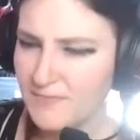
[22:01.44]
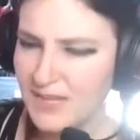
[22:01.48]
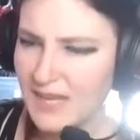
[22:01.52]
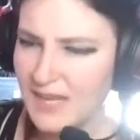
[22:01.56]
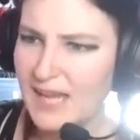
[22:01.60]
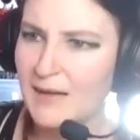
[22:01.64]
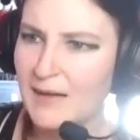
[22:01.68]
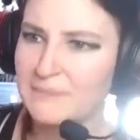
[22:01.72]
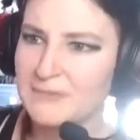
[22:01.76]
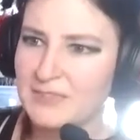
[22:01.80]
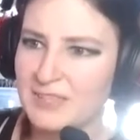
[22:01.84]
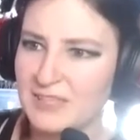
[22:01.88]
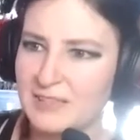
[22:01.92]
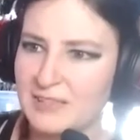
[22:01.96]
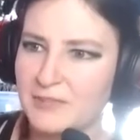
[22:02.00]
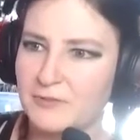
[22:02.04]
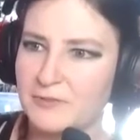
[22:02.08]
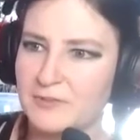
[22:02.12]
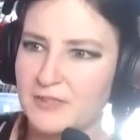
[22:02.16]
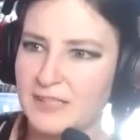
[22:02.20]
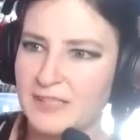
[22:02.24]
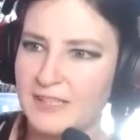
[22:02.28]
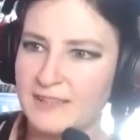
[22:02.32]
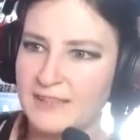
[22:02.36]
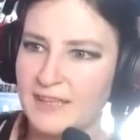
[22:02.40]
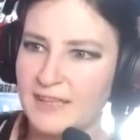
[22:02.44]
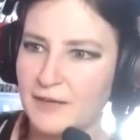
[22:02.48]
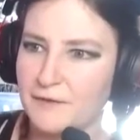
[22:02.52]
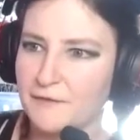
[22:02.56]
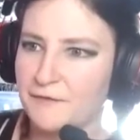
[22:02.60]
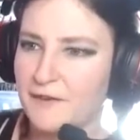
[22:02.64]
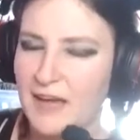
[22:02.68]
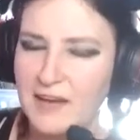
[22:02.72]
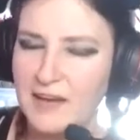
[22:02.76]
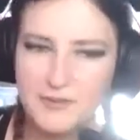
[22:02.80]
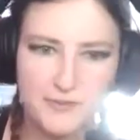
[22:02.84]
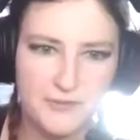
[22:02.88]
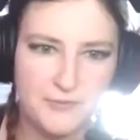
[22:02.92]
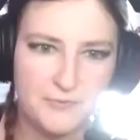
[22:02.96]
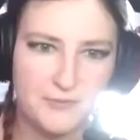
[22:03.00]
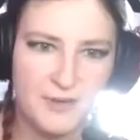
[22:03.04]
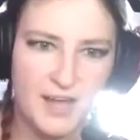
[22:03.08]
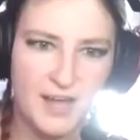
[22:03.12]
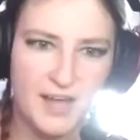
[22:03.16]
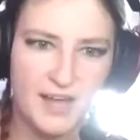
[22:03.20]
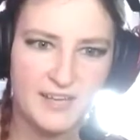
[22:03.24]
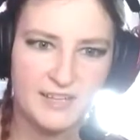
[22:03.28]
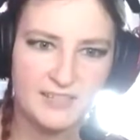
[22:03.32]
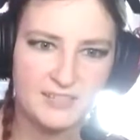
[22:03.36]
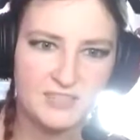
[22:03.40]
absolutely, like find other
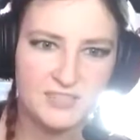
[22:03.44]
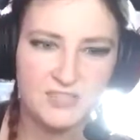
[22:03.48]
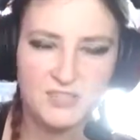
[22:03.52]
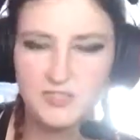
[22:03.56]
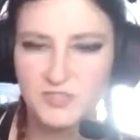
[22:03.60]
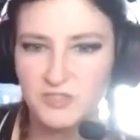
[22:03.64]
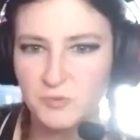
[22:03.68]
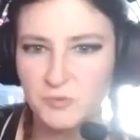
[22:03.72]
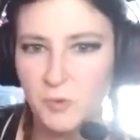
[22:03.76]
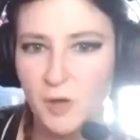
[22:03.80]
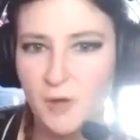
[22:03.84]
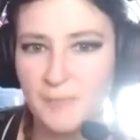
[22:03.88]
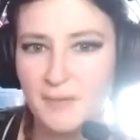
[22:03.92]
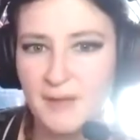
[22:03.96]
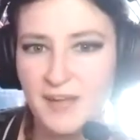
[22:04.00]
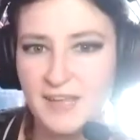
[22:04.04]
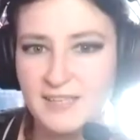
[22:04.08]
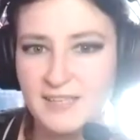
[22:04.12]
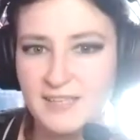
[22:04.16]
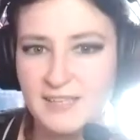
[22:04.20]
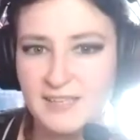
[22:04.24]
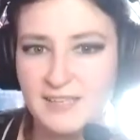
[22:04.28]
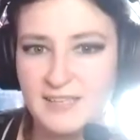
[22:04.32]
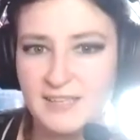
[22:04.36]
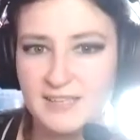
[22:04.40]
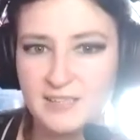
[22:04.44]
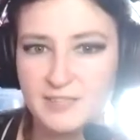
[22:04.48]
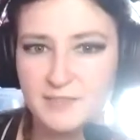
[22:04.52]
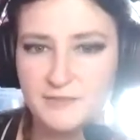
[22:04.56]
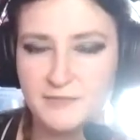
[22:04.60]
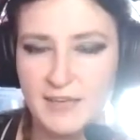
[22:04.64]
artists, swap ideas,